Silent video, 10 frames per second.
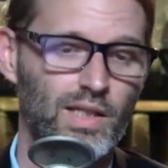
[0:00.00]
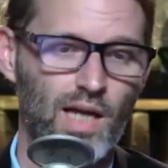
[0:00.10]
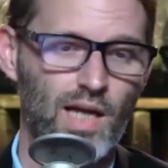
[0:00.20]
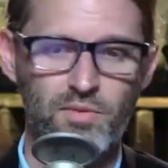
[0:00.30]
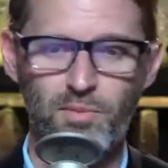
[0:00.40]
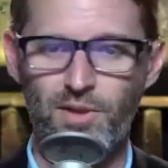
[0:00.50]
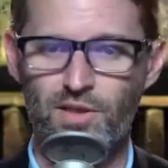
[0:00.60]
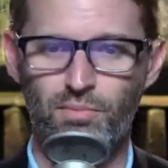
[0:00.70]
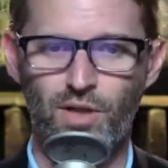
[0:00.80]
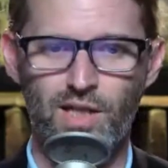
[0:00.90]
piece
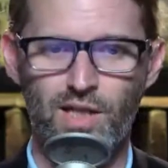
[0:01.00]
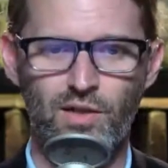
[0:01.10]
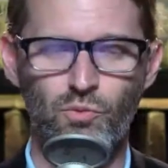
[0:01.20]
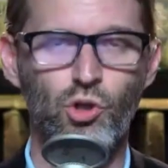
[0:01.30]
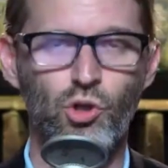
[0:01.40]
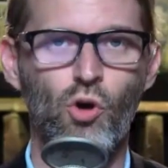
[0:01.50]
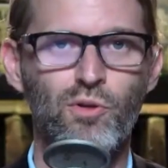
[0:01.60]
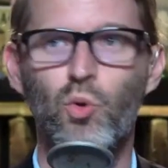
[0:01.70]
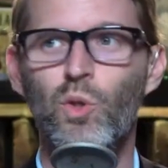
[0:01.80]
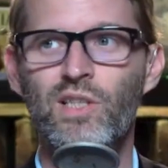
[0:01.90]
implies that it will go
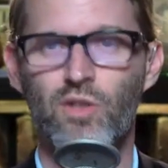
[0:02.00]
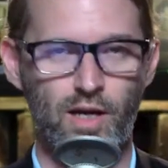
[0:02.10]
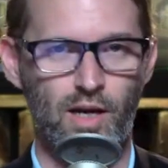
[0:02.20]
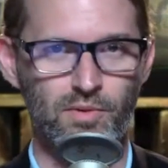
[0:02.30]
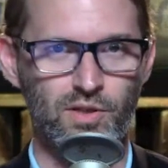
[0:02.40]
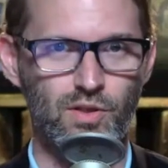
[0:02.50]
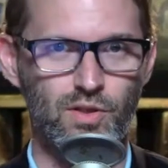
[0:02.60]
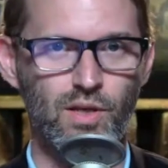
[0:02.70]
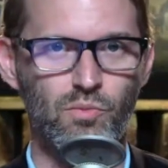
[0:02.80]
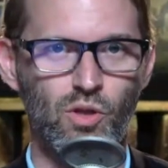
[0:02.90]
between their campuses. They
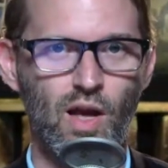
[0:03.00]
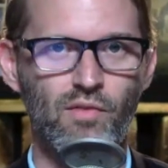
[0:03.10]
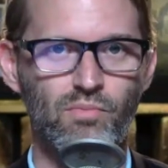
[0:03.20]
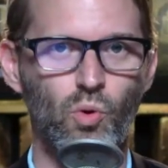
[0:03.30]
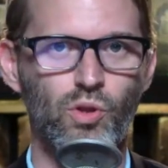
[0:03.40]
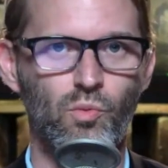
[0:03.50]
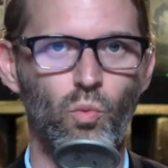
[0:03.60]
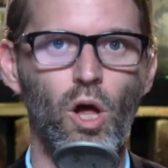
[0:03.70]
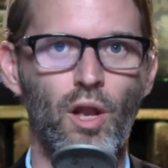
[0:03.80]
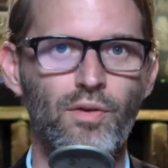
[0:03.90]
will have more than
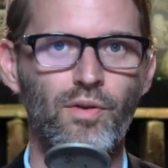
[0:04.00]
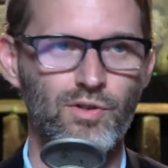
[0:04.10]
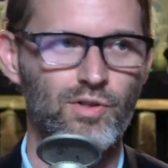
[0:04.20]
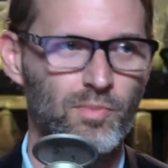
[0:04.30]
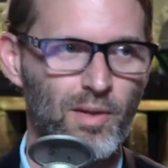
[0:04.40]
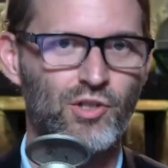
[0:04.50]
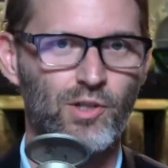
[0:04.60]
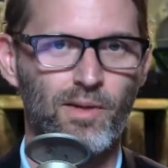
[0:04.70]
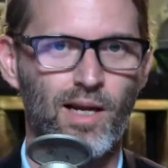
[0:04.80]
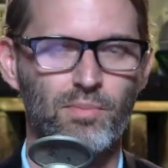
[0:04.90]
one. There's the spaceship
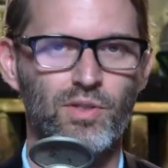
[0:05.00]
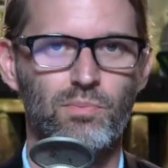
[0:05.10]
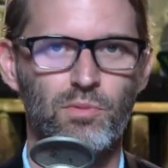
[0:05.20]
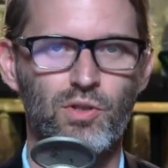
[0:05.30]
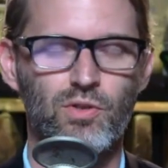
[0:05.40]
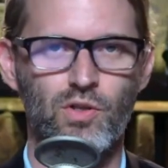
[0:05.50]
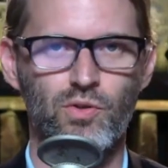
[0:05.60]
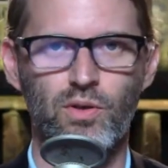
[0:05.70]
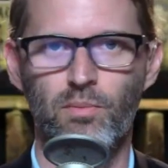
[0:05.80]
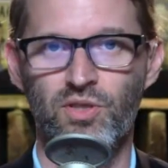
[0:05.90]
campus, but there's also a
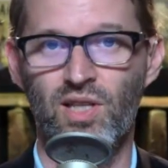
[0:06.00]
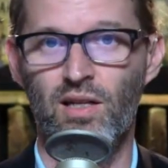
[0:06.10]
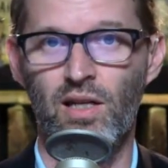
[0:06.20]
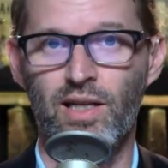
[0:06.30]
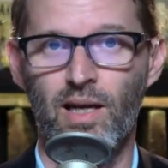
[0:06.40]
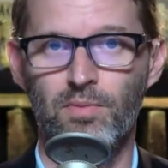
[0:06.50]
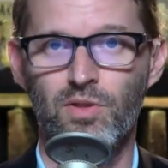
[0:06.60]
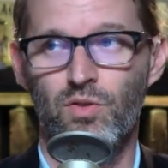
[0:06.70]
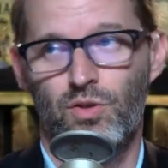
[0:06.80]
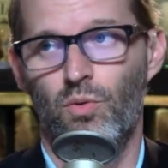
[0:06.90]
couple satellite campuses.
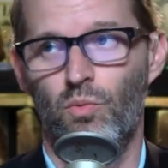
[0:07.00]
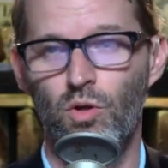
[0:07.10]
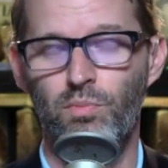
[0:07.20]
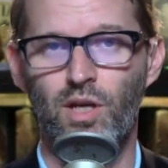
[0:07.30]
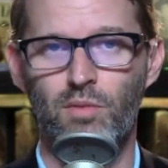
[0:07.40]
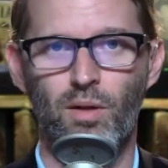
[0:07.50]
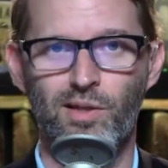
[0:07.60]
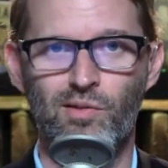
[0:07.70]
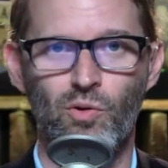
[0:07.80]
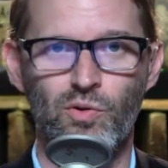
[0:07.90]
So it will be on public
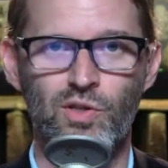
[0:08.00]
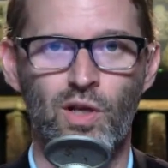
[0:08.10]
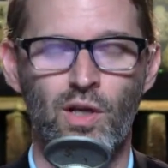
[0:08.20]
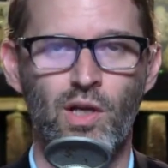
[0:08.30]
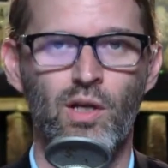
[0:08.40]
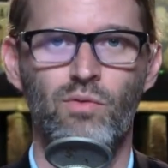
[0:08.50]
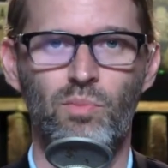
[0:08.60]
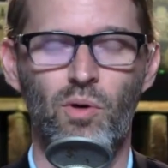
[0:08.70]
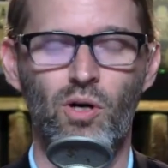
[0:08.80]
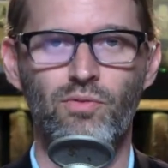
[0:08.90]
roads for
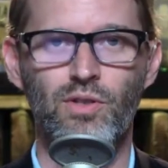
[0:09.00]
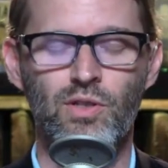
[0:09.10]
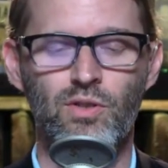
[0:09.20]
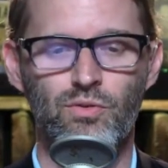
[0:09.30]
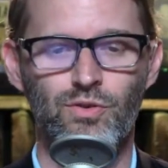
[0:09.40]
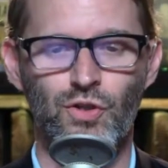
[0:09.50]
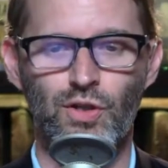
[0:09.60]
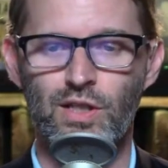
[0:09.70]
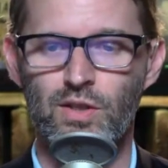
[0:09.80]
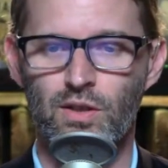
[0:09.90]
part of its
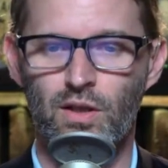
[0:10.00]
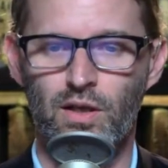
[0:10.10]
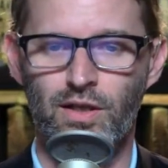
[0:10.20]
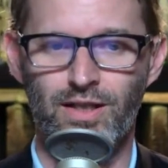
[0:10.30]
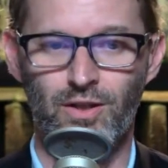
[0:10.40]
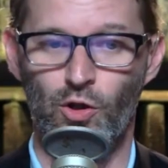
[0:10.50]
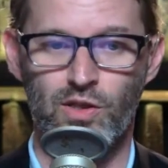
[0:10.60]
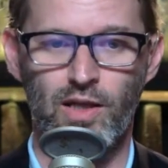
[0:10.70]
journeys, uh, it looks like.